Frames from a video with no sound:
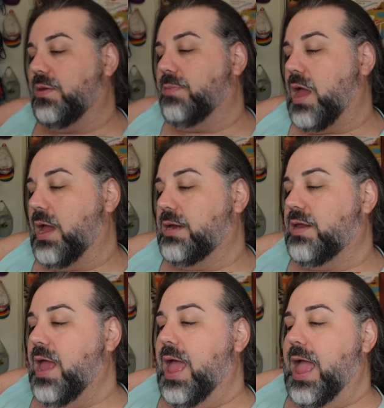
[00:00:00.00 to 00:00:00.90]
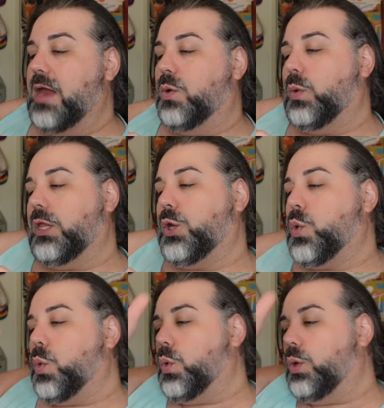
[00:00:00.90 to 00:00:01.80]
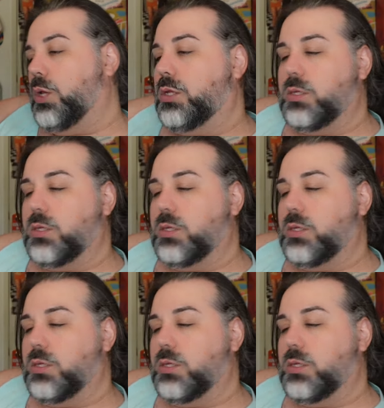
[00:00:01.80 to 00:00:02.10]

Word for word: some kind, and a really cool